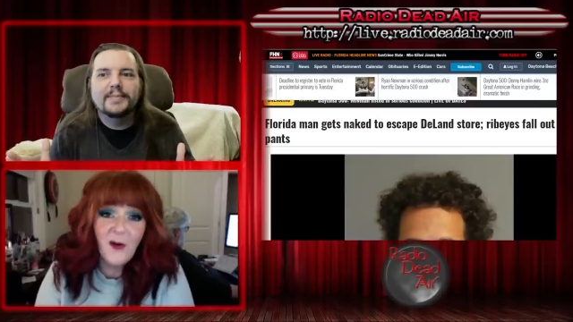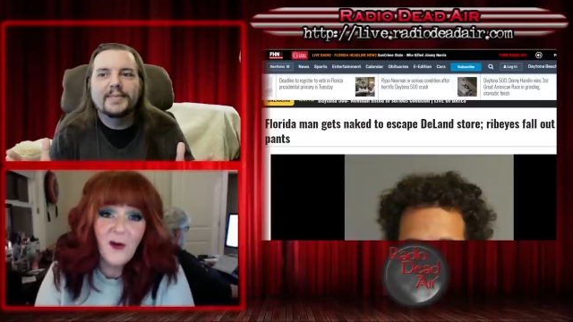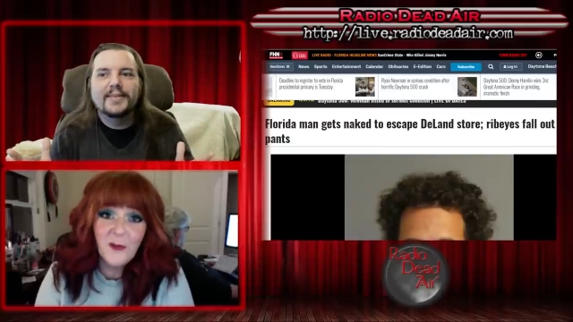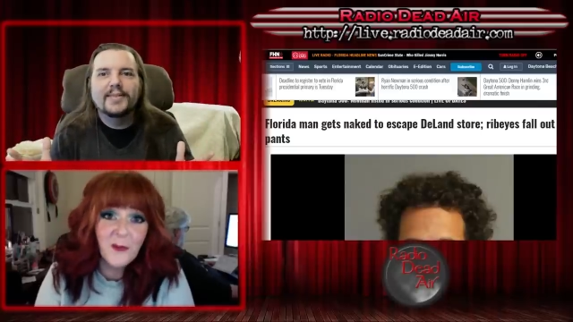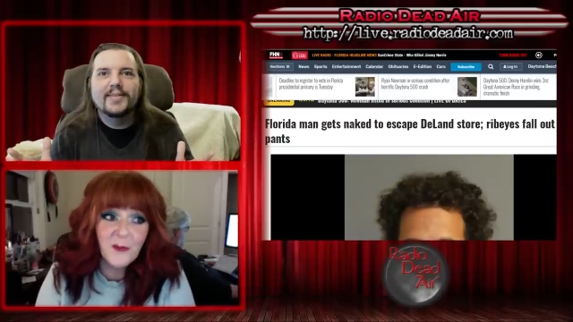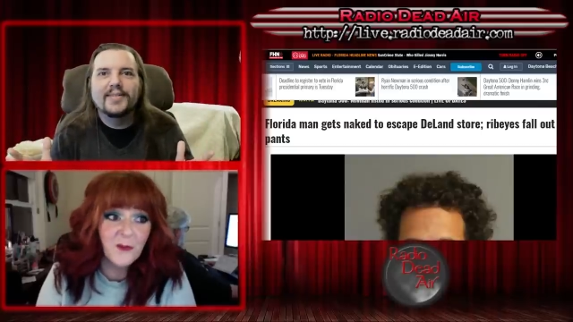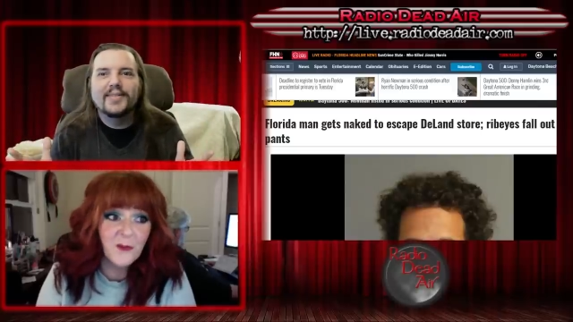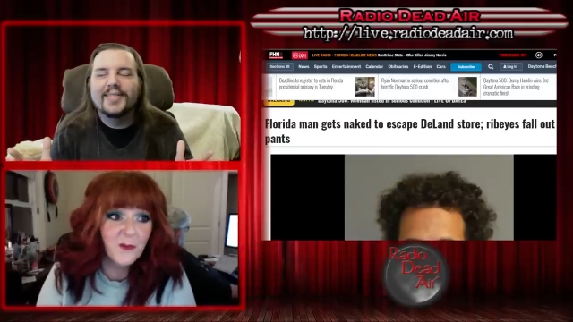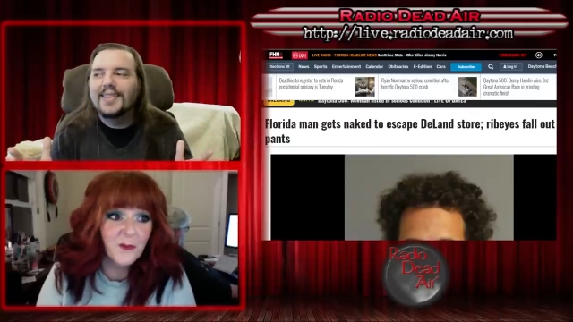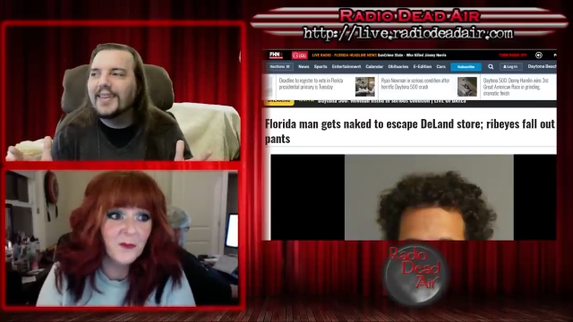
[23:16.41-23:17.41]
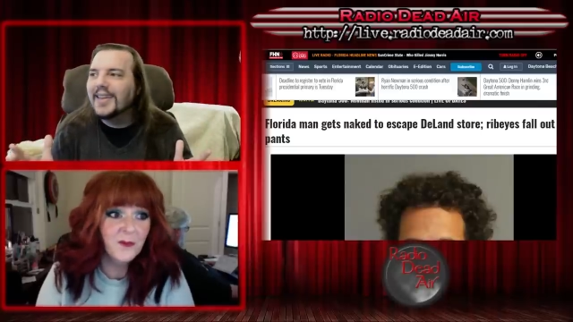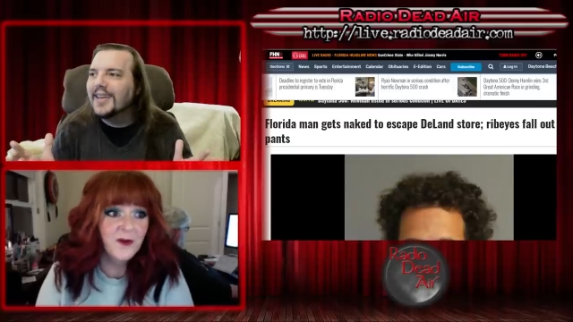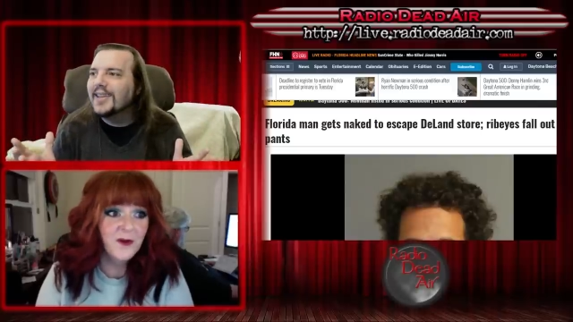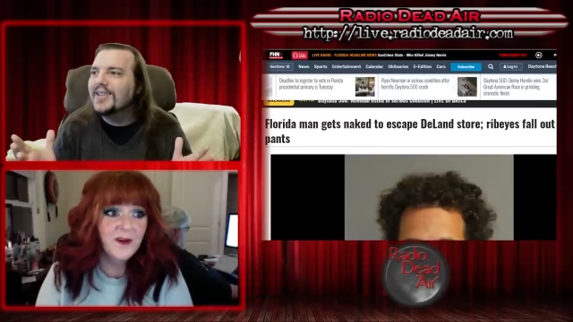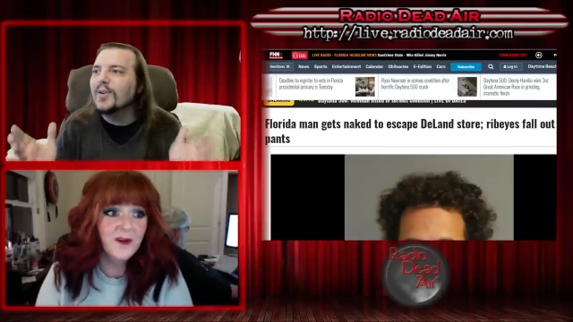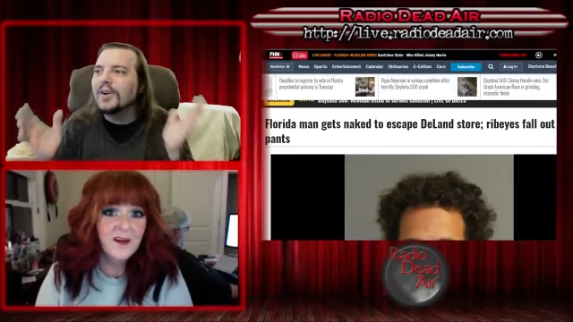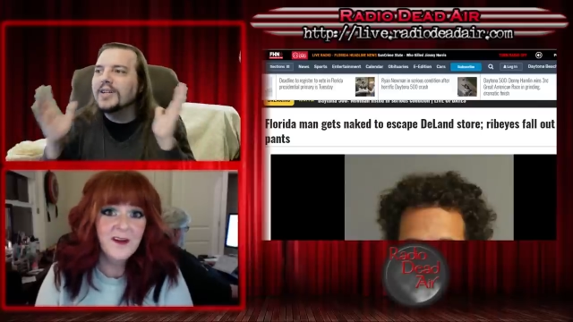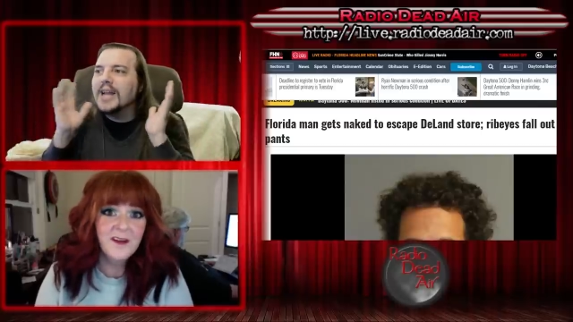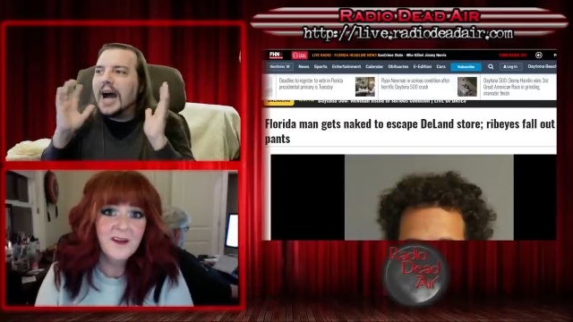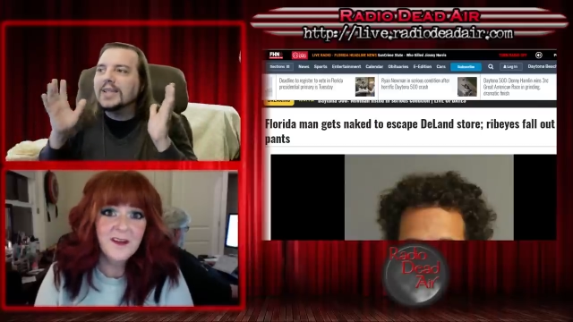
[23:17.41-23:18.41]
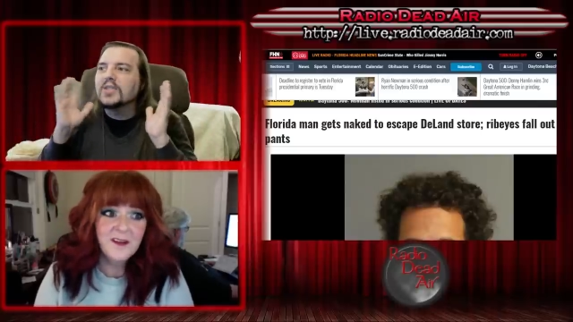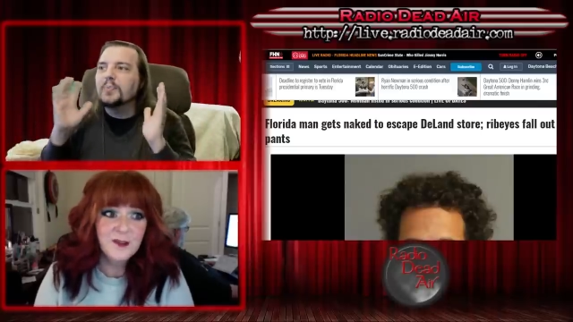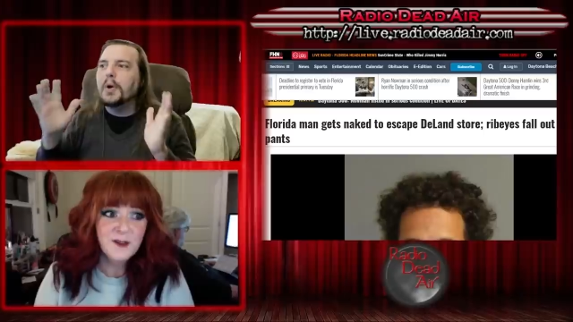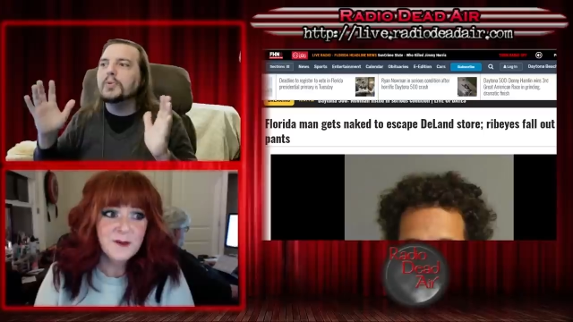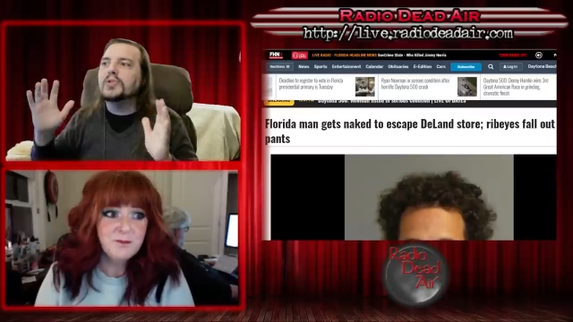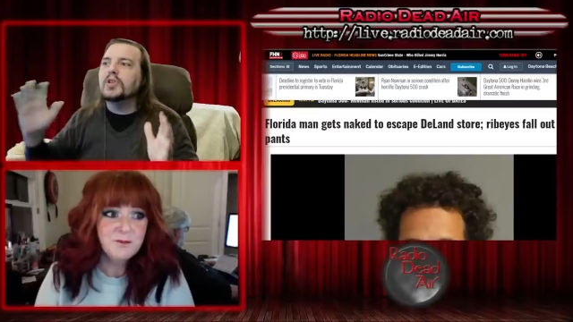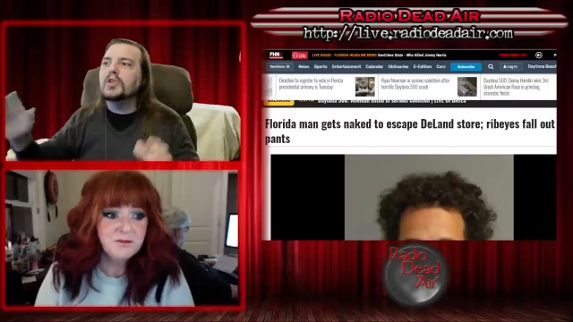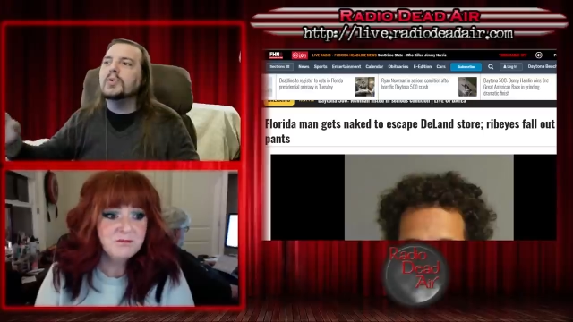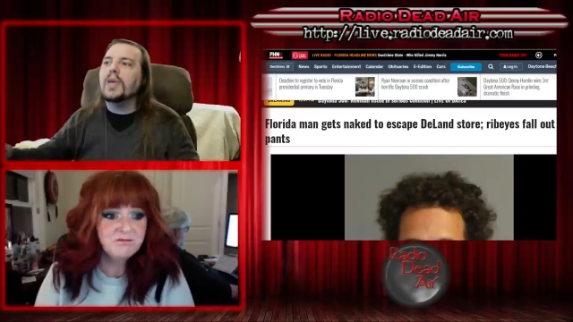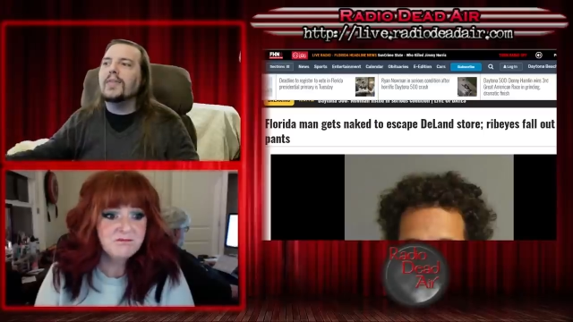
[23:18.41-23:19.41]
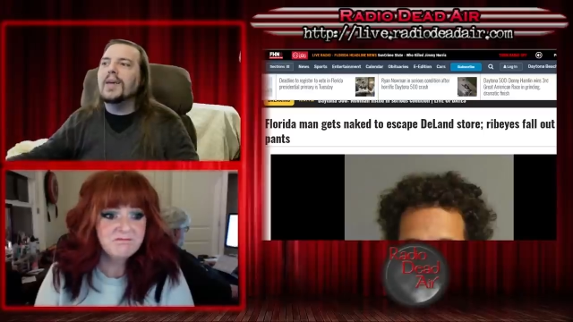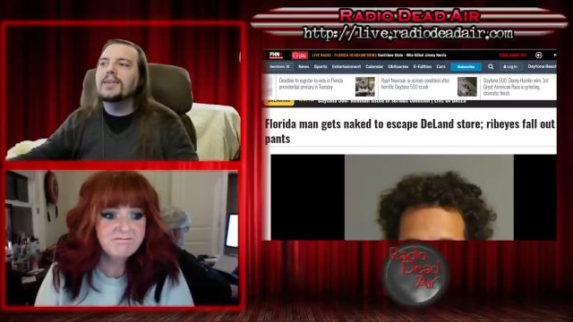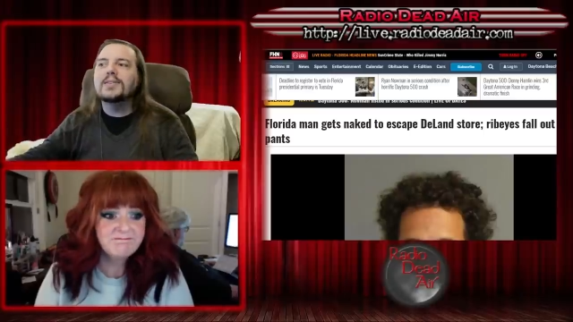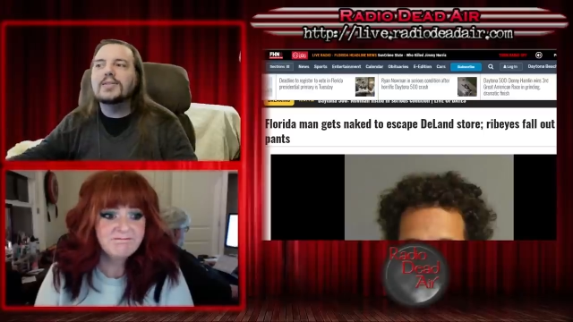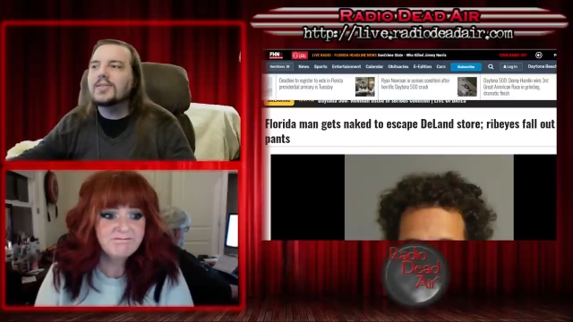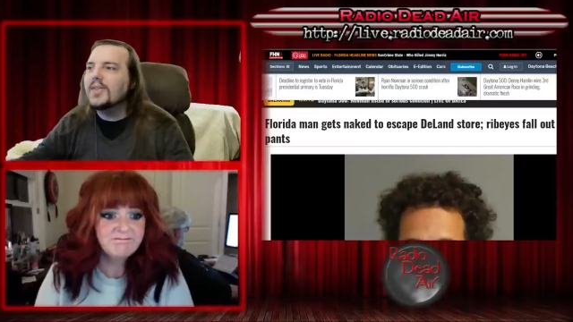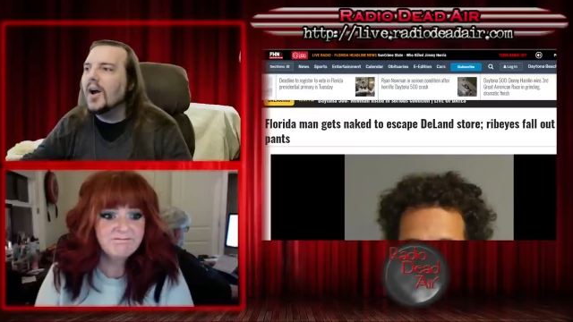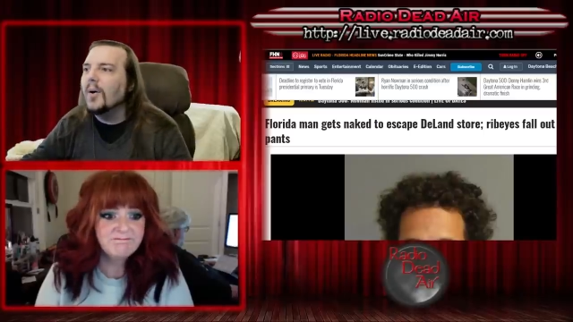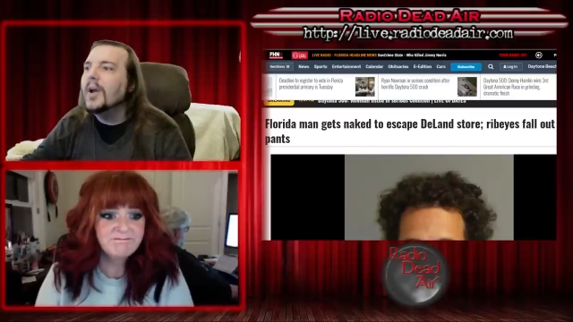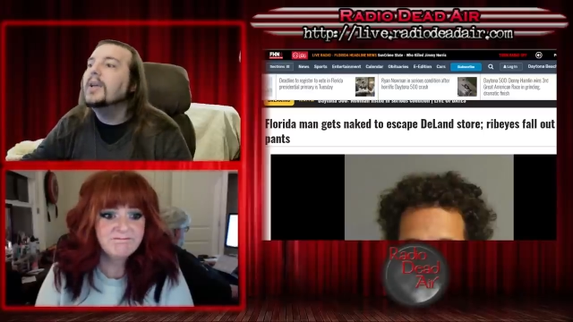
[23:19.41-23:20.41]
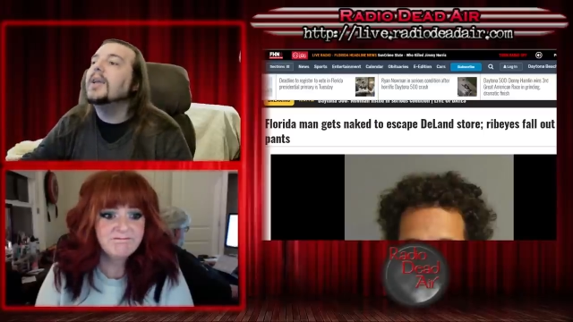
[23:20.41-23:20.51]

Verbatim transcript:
Speaker 1: No. You're not supposed to do that. That is no.